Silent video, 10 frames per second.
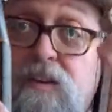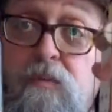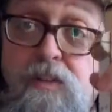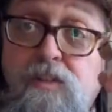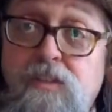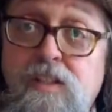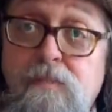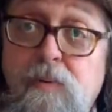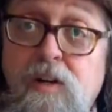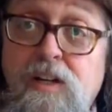which is this
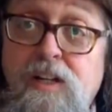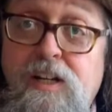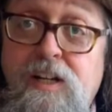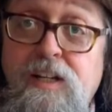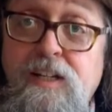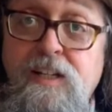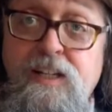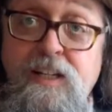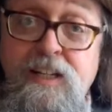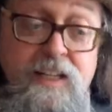part here.
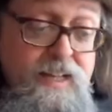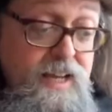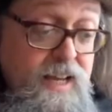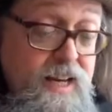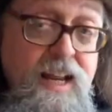And